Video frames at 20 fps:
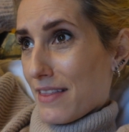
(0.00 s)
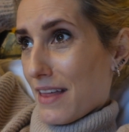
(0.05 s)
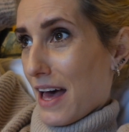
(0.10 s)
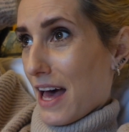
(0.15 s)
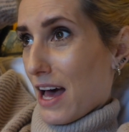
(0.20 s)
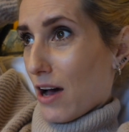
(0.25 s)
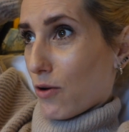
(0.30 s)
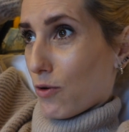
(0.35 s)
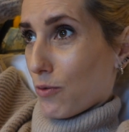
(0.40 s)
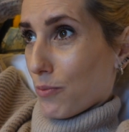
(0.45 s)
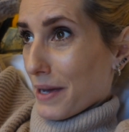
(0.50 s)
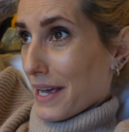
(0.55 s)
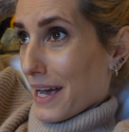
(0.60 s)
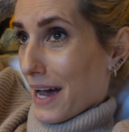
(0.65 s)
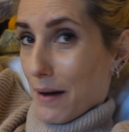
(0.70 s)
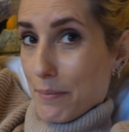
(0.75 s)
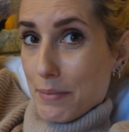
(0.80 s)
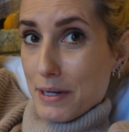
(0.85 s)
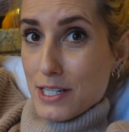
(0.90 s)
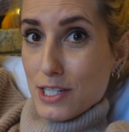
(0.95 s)
they'll all be
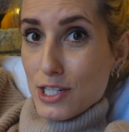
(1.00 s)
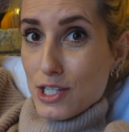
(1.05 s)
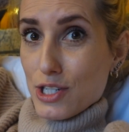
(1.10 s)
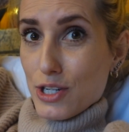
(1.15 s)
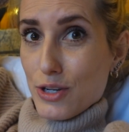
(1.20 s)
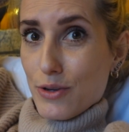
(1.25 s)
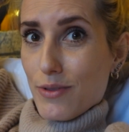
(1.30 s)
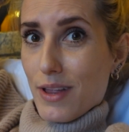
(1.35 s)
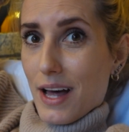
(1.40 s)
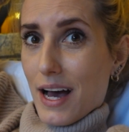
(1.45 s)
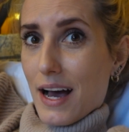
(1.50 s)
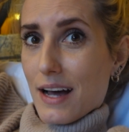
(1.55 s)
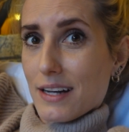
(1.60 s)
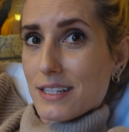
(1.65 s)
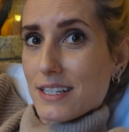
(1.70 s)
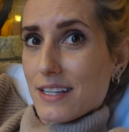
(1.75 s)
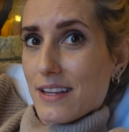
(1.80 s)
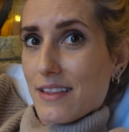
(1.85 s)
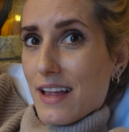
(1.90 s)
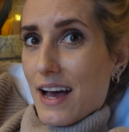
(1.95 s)
happy to do
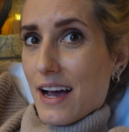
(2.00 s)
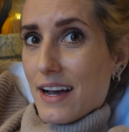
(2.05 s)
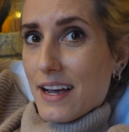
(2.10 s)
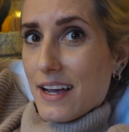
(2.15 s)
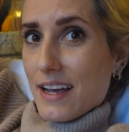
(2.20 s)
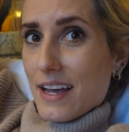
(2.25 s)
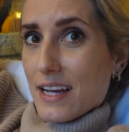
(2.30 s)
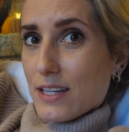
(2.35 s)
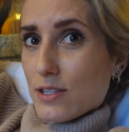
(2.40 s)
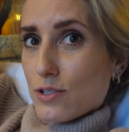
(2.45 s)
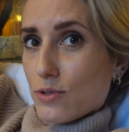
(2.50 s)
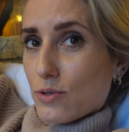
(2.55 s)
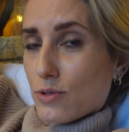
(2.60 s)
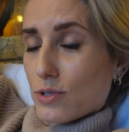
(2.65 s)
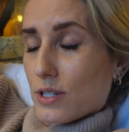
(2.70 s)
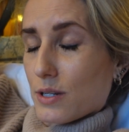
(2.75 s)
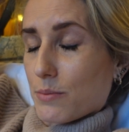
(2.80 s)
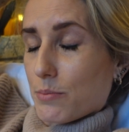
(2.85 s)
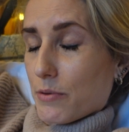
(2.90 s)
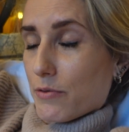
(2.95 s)
that, and that can get
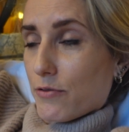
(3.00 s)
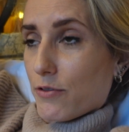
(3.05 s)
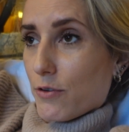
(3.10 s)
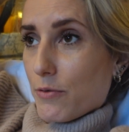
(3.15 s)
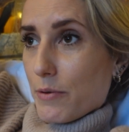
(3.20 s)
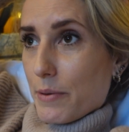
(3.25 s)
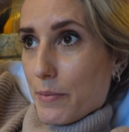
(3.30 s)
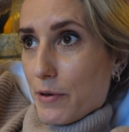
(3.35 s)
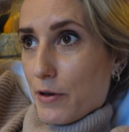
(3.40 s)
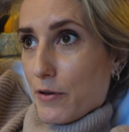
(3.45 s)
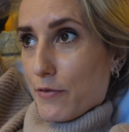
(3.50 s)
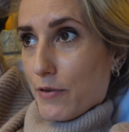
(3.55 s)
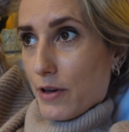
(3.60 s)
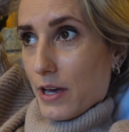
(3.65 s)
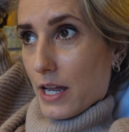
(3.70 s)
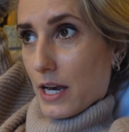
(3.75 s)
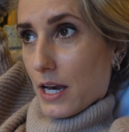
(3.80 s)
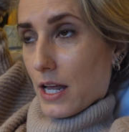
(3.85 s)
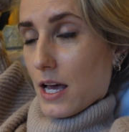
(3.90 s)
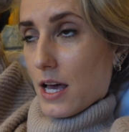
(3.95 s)
sorted before we move
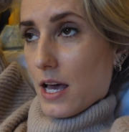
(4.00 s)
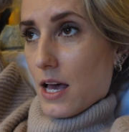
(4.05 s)
in.